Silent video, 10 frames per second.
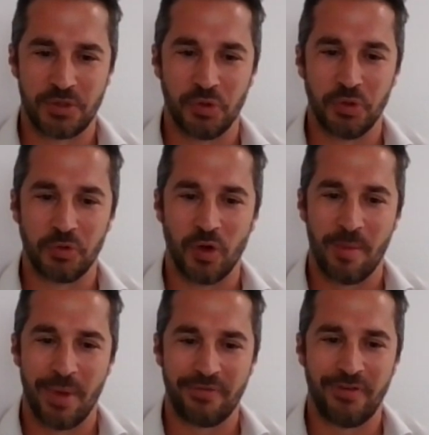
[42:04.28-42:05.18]
to
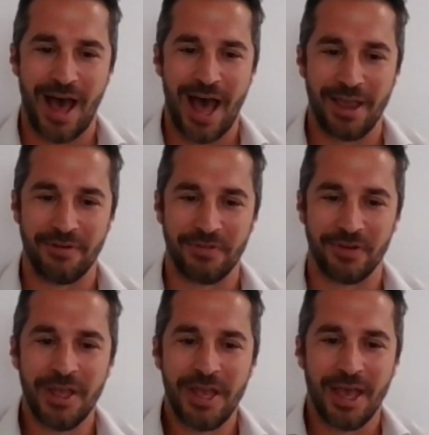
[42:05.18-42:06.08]
MI5
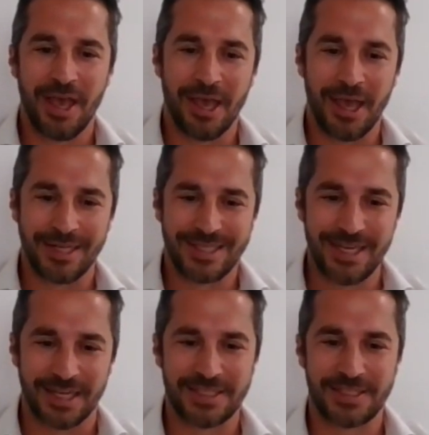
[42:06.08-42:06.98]
and
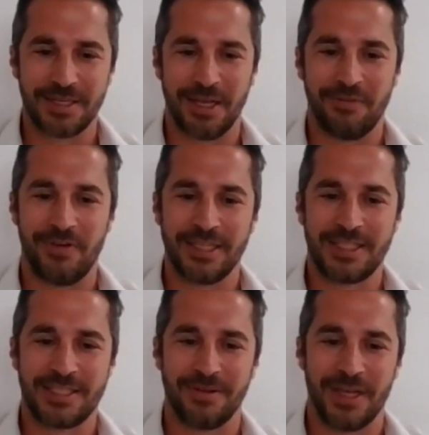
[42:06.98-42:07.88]
6, if
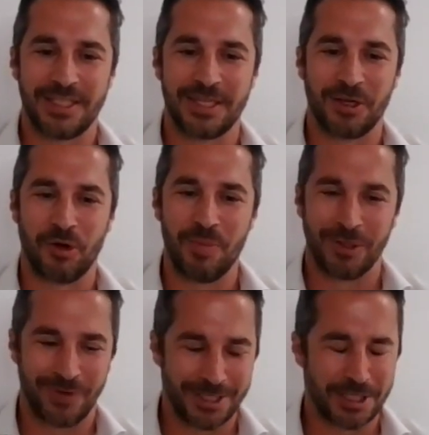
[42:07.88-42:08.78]
that's an
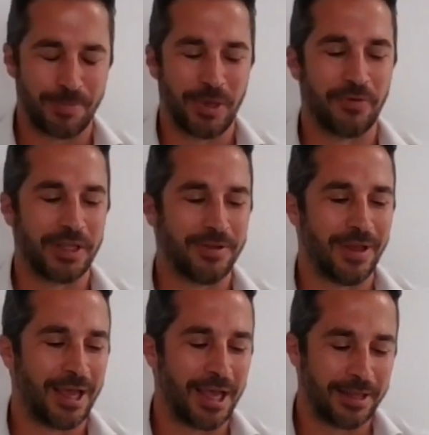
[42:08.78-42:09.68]
agreement. There is a bit of
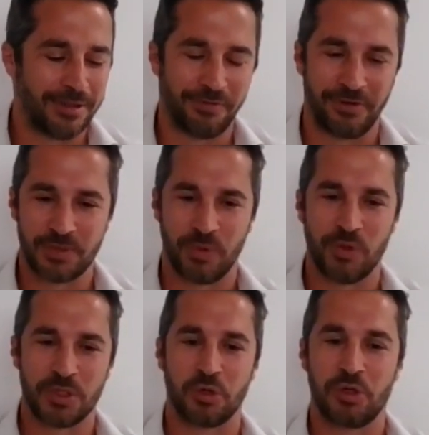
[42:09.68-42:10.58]
a difference
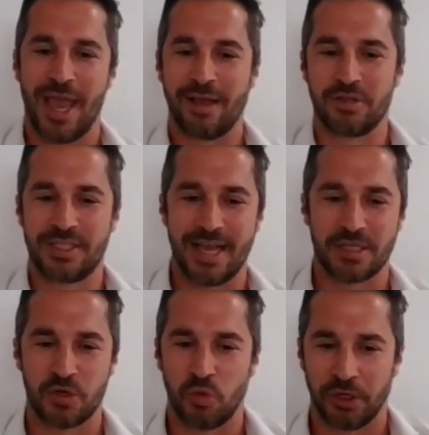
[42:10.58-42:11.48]
between sort of the
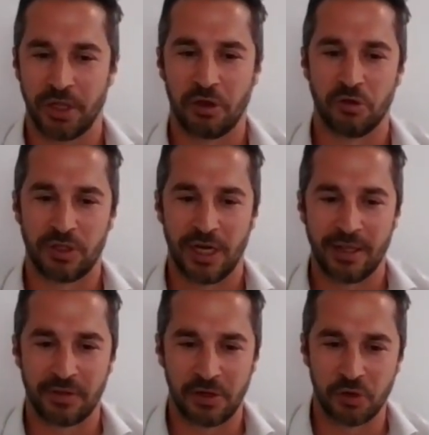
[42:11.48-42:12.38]
Anglo-Saxon world and
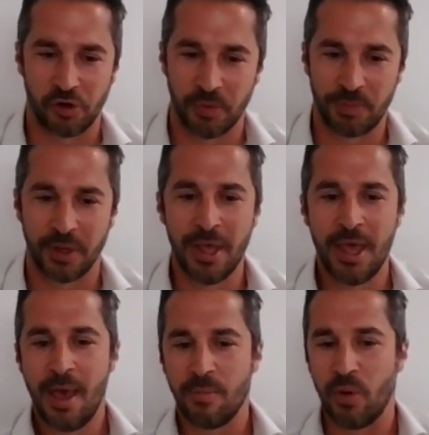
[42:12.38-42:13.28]
continental Europe.
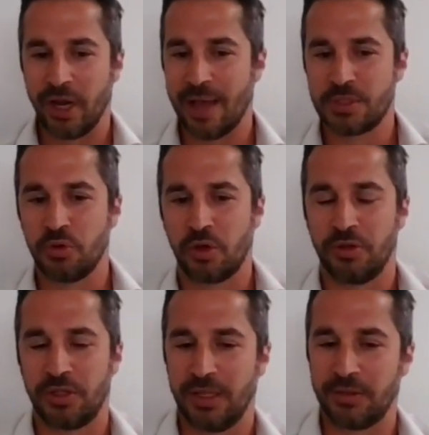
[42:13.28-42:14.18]
But when it comes to
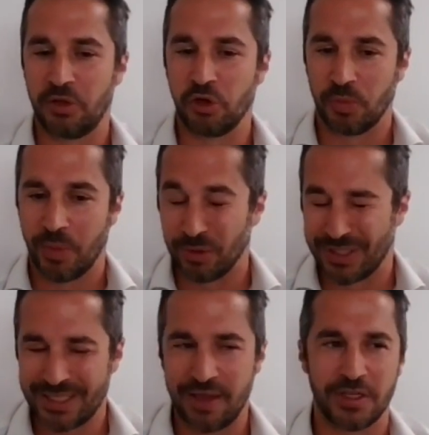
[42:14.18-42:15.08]
continental Europe, I would
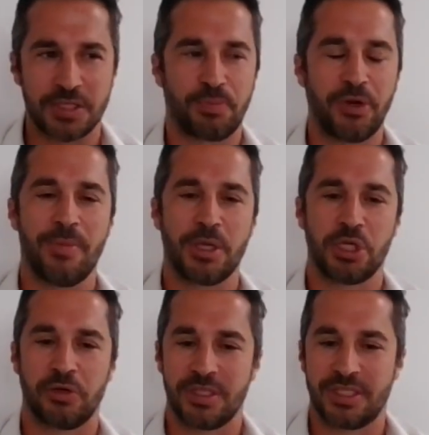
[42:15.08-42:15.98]
say there's pretty much
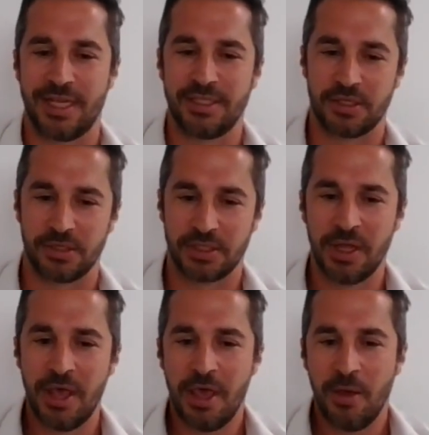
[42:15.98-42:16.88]
a consensus
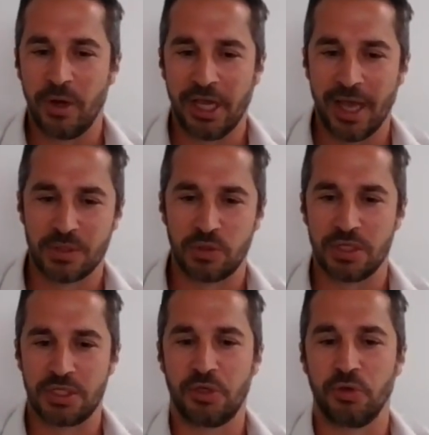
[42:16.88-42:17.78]
when it comes to the
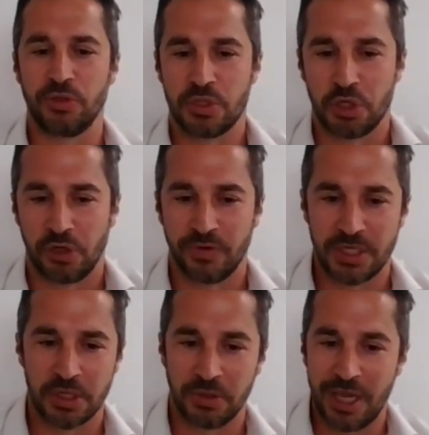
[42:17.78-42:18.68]
security
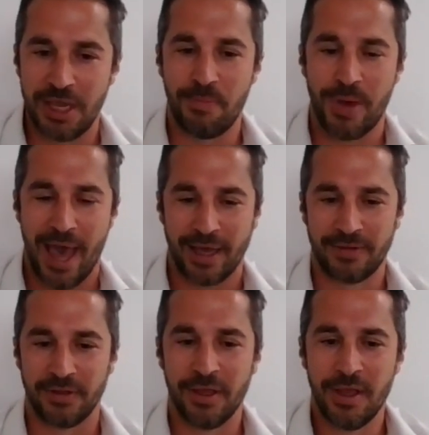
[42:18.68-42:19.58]
services on the impact